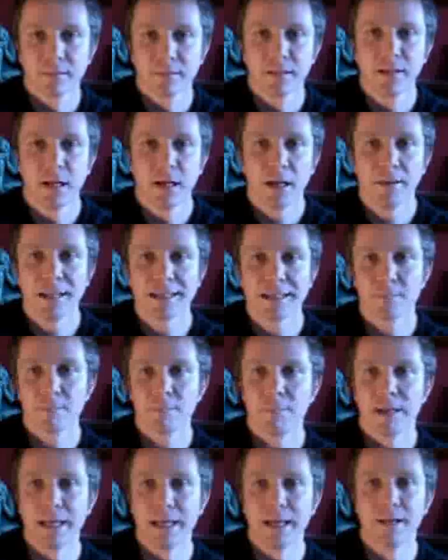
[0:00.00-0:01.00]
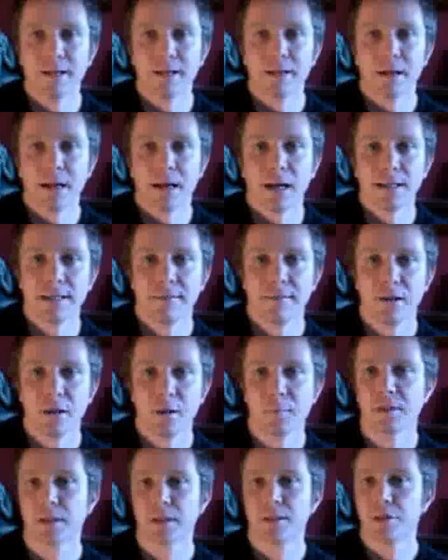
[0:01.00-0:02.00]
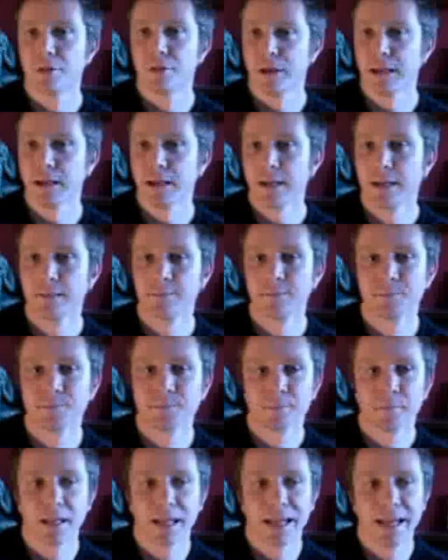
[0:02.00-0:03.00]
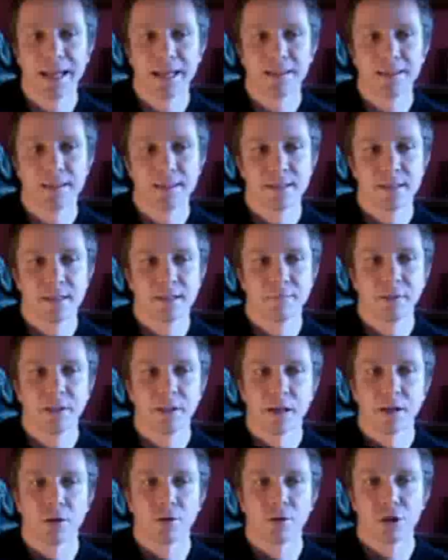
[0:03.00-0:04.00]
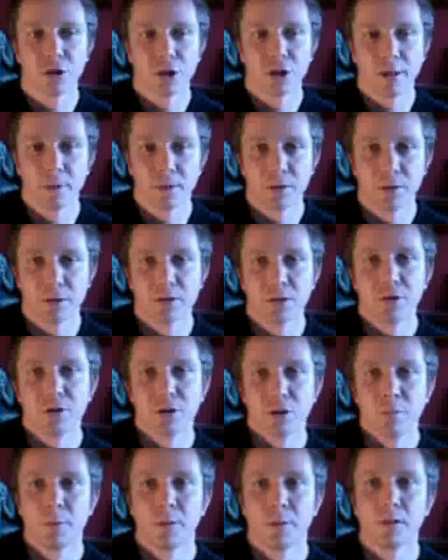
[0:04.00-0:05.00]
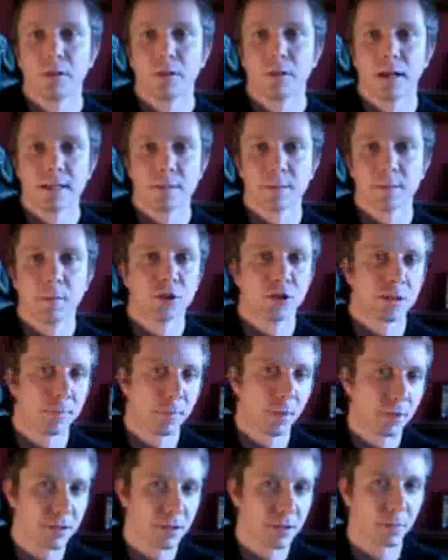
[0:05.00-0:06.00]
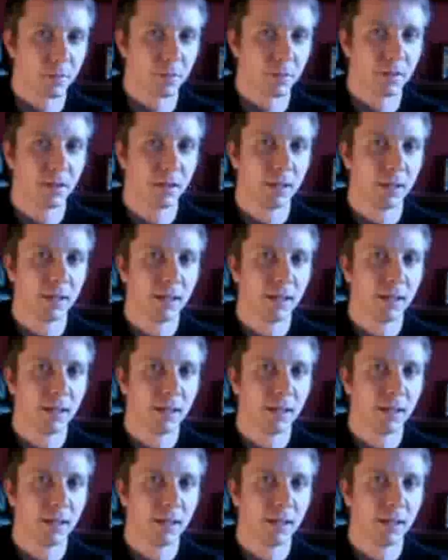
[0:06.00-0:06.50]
That's me. I developed Drake, and I contribute to Drupal as much as possible.